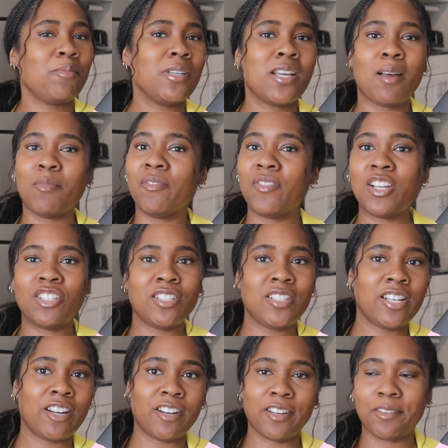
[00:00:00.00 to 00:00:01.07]
become a
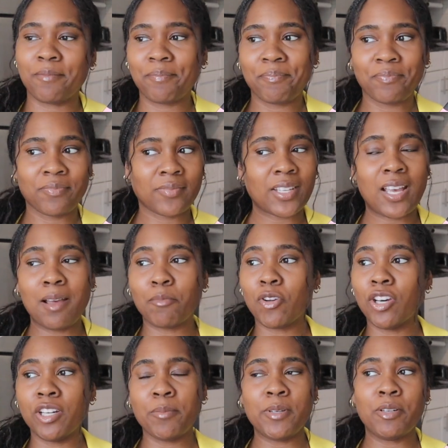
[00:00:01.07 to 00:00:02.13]
vegetarian. I'm
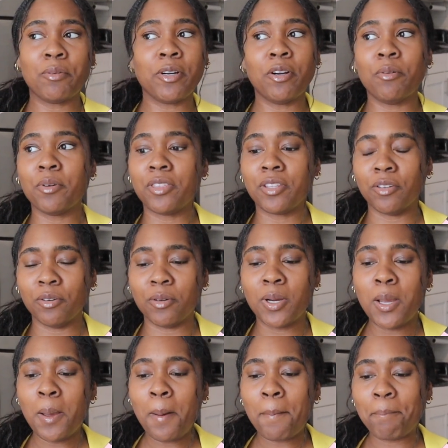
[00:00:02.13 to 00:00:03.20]
gonna be real with you.
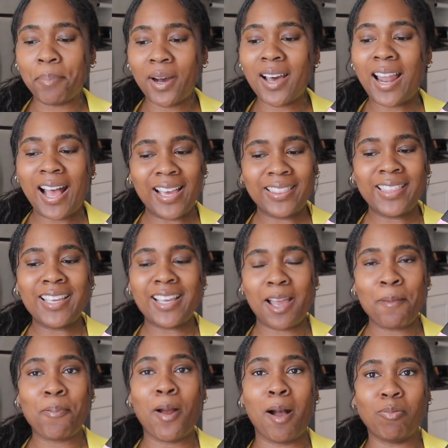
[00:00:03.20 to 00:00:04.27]
But I think I
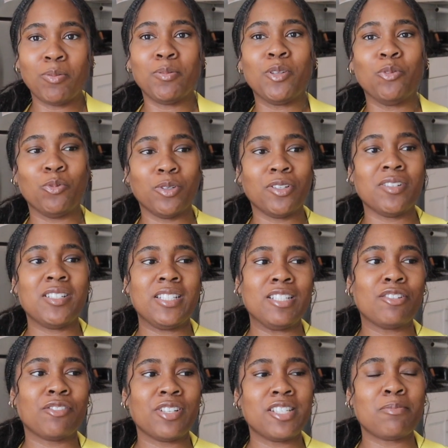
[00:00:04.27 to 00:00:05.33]
probably will
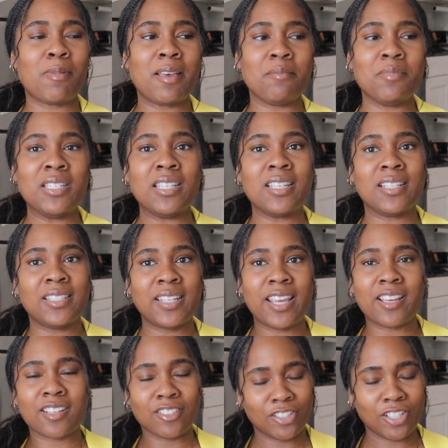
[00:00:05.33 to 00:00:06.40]
decrease my meat
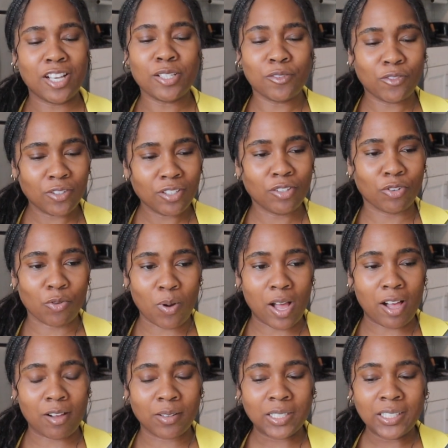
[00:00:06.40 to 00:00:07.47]
intake just for a little
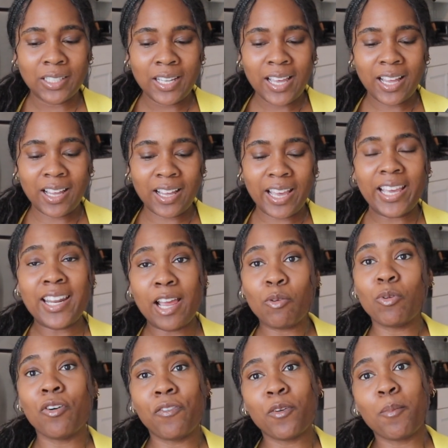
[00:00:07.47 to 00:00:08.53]
while. And I
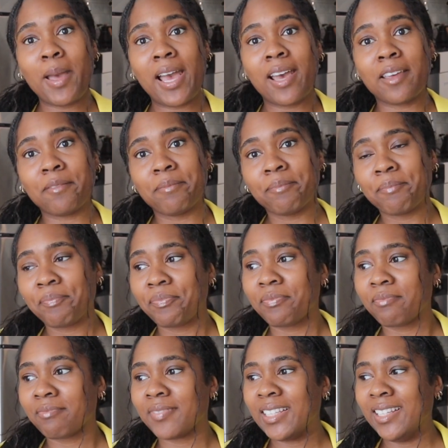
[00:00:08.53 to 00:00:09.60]
will feel bad
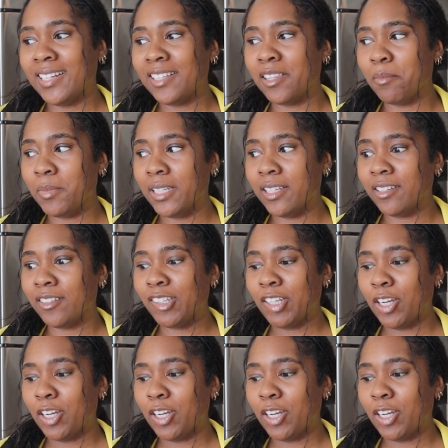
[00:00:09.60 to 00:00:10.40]
eating the meat, you